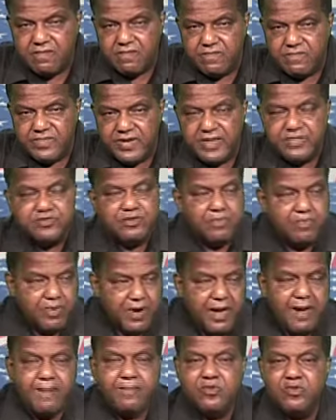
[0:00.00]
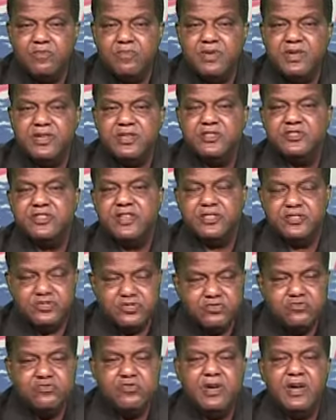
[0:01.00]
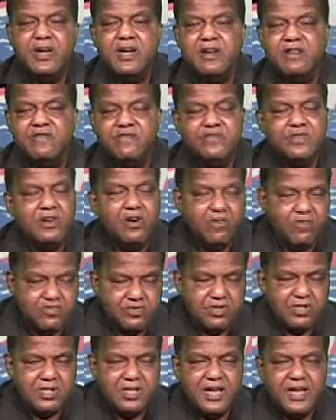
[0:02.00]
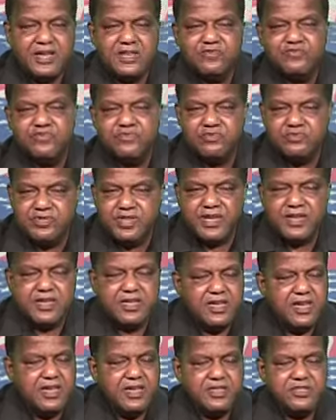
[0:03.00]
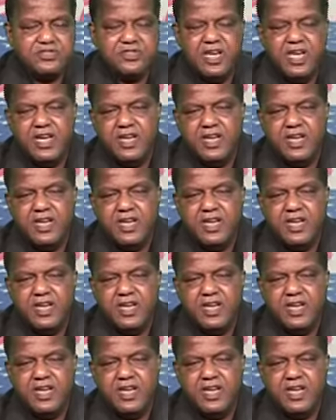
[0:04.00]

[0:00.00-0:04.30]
That the problem is that you have, over the last few decades,